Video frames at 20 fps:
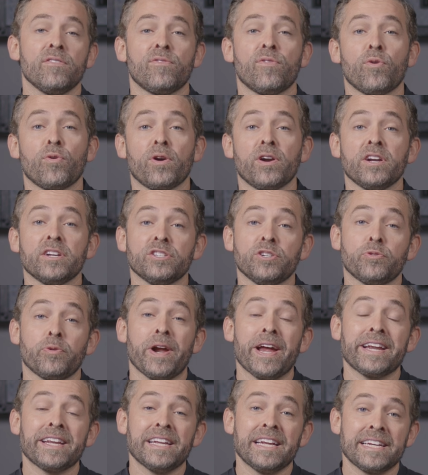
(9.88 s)
for
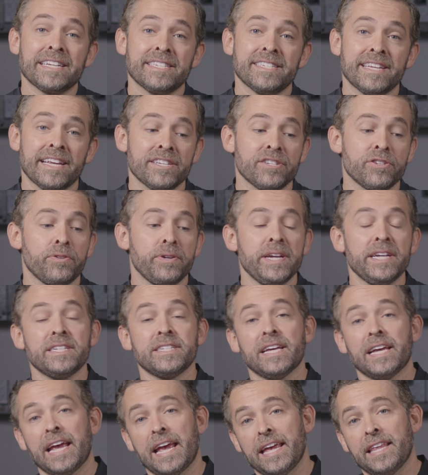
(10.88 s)
direct accessory
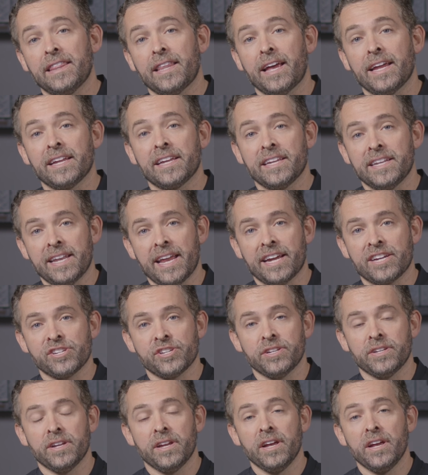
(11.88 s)
to headlight
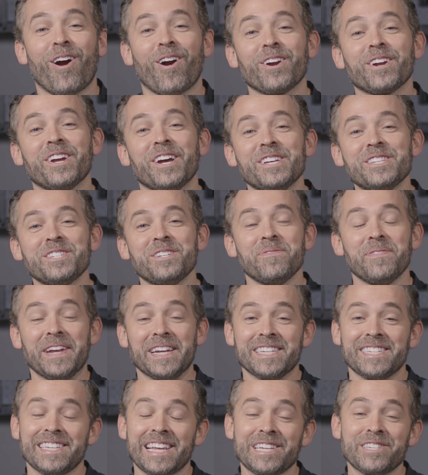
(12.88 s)
connection. Our custom
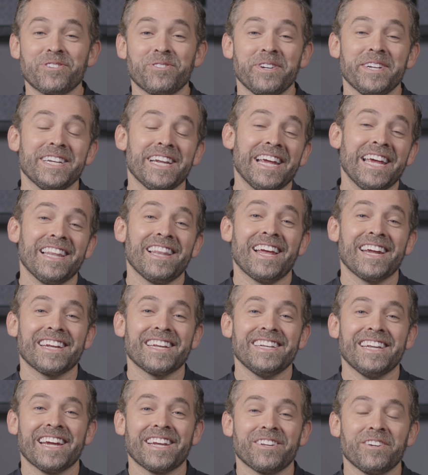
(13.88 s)
accessory to headlight
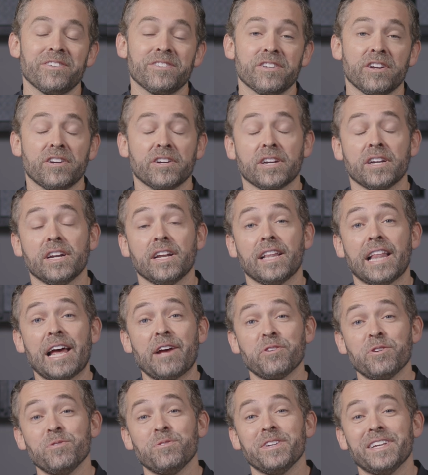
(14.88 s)
connectors are going to
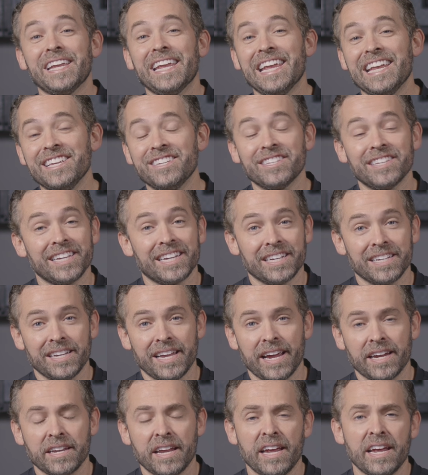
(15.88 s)
allow you to easily
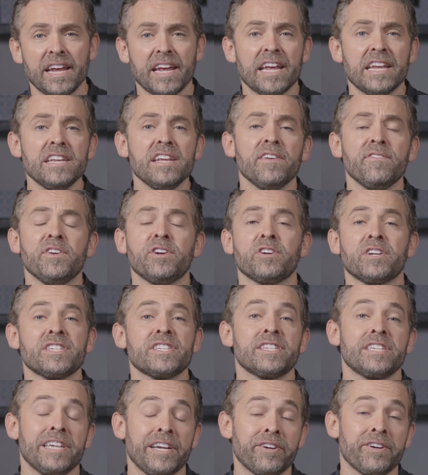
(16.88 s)
connect any of your
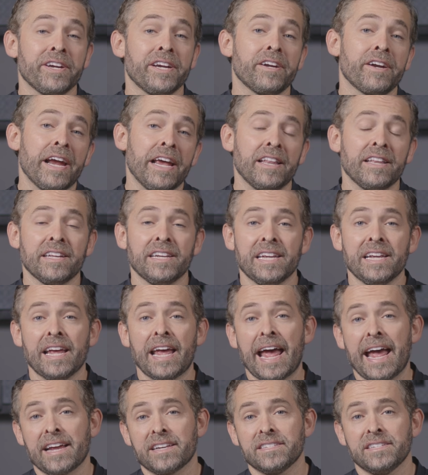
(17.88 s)
exterior LED
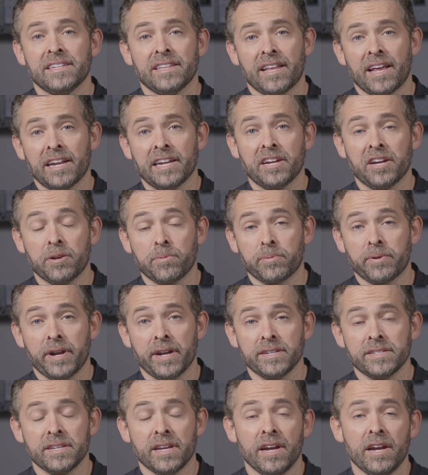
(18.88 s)
accent lighting
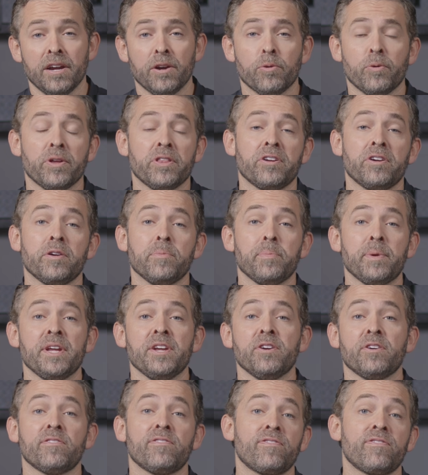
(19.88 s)
upgrades, whether it be your